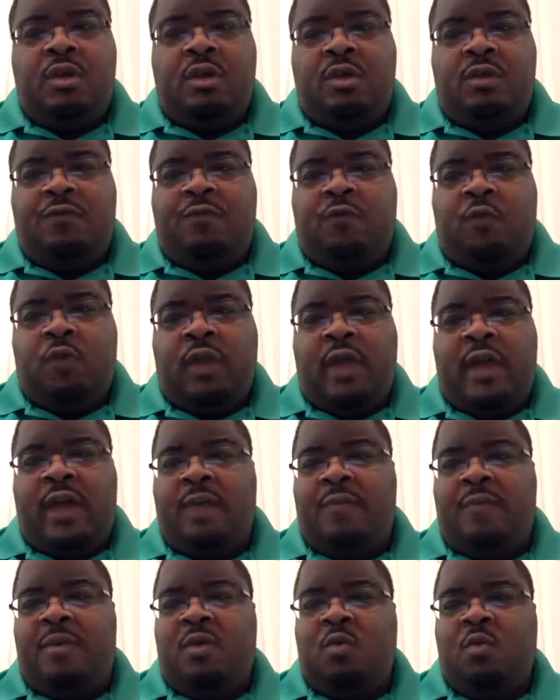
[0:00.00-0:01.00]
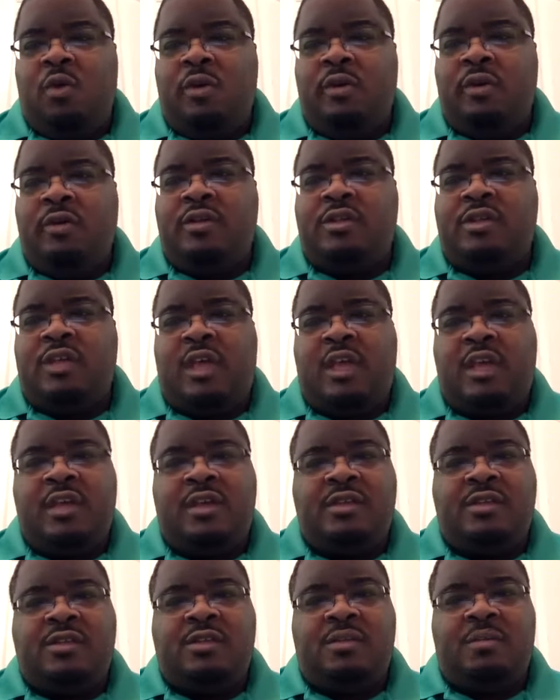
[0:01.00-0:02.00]
for lack of better words, he
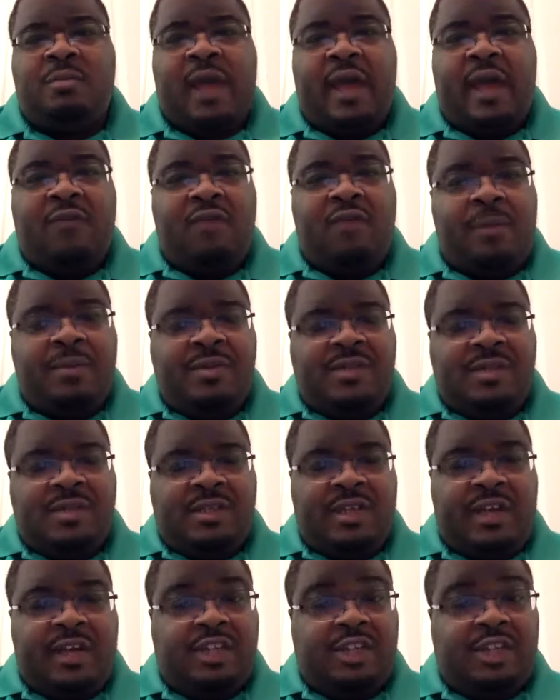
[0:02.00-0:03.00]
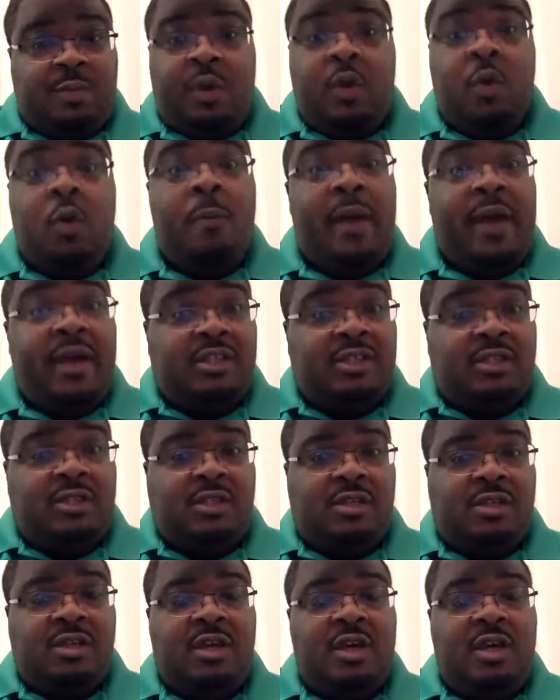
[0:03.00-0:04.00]
is the Black representation. We go back to
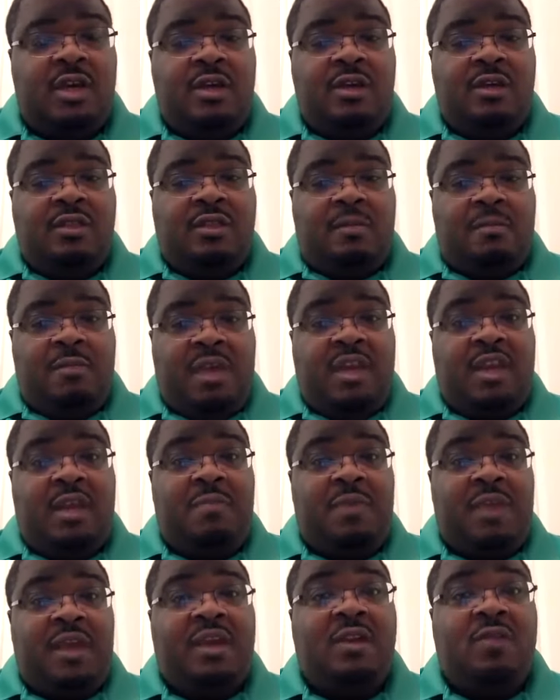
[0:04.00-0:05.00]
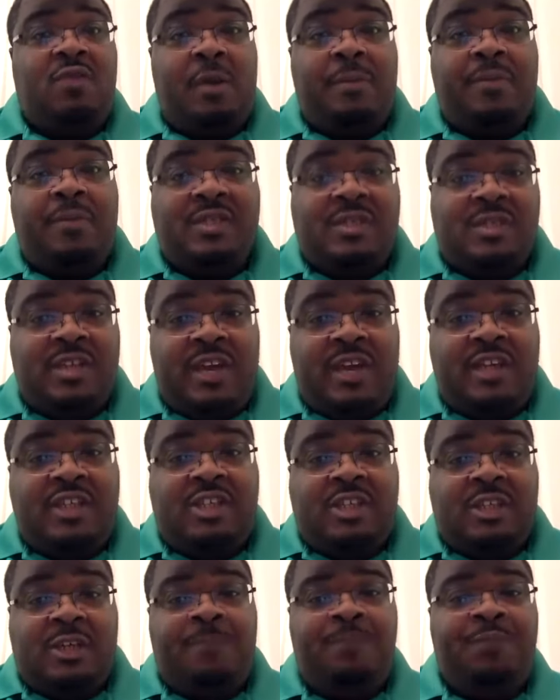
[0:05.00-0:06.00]
the media picking the
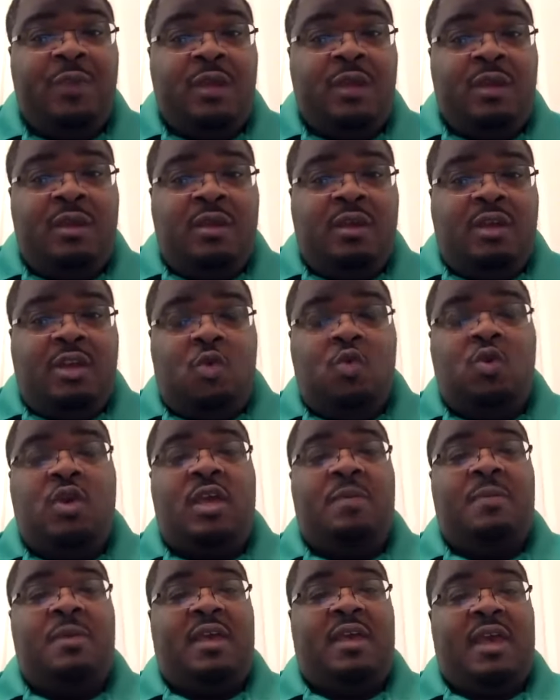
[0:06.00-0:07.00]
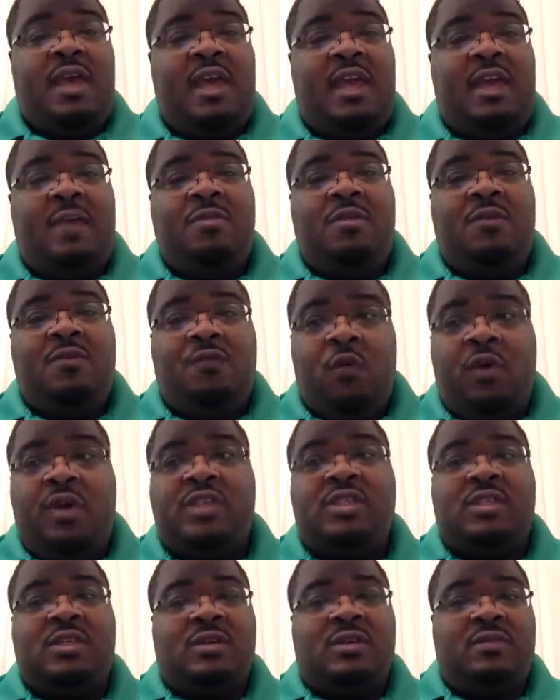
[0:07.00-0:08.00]
representation. Yuki became the
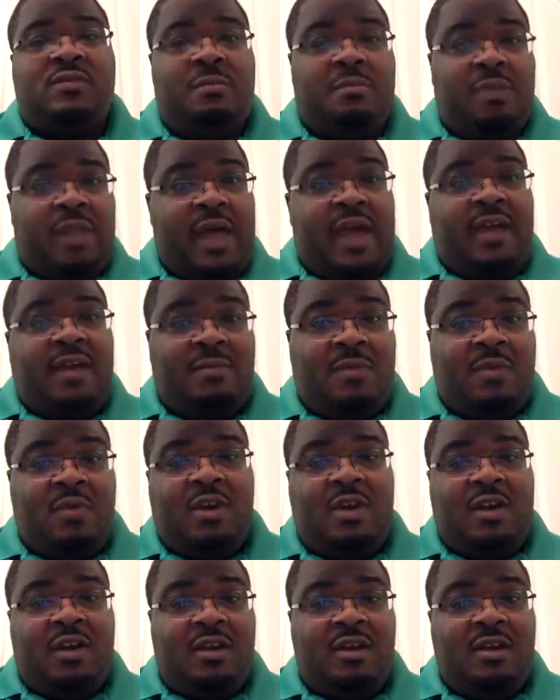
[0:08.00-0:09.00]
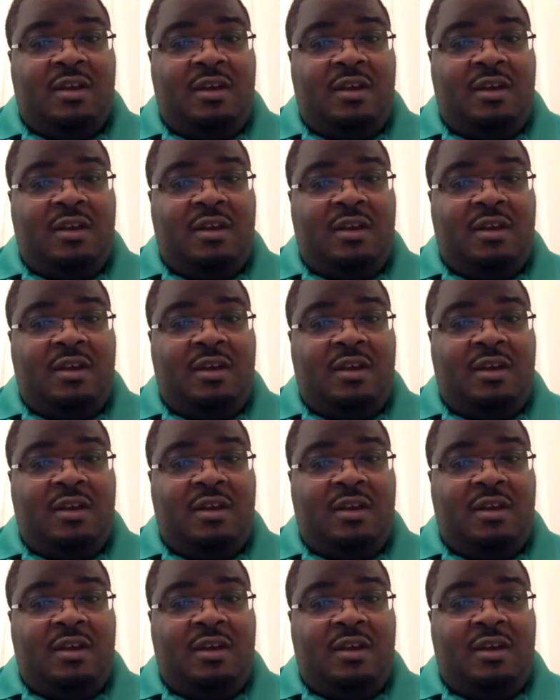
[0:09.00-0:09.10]
voice of the Black community